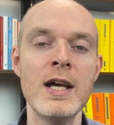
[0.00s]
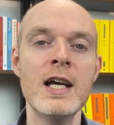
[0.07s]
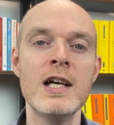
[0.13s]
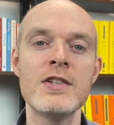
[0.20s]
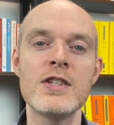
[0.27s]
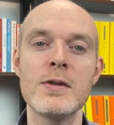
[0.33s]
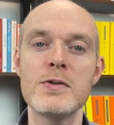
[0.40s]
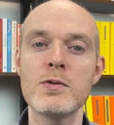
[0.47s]

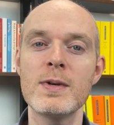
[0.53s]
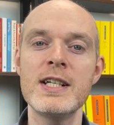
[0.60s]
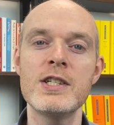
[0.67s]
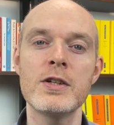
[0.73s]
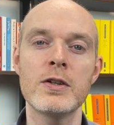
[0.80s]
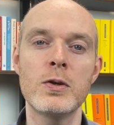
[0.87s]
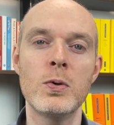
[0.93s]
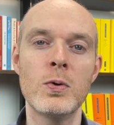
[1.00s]
So there's a
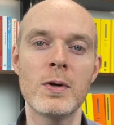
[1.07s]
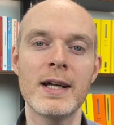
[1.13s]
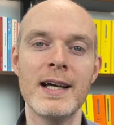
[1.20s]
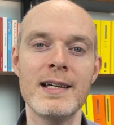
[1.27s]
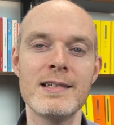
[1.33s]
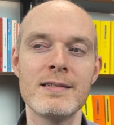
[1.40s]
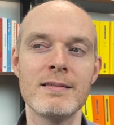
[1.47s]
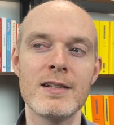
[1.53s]
recent court
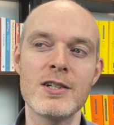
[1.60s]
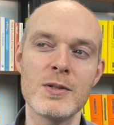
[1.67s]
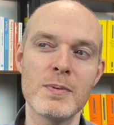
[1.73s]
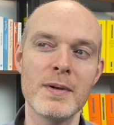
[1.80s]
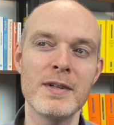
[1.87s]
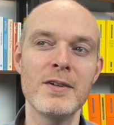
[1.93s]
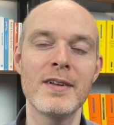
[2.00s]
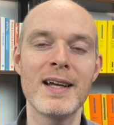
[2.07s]
case, which is
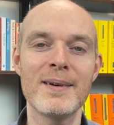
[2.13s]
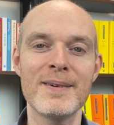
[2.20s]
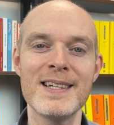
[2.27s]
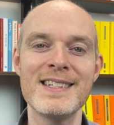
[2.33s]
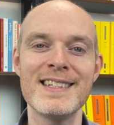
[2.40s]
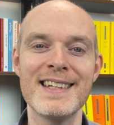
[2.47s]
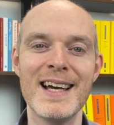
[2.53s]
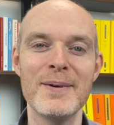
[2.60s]
probably not that
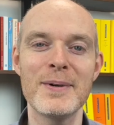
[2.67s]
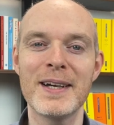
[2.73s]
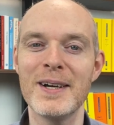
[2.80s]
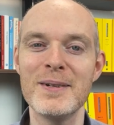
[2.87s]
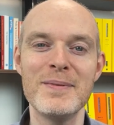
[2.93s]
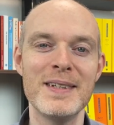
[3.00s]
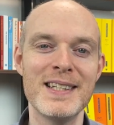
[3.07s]
recent now with COVID,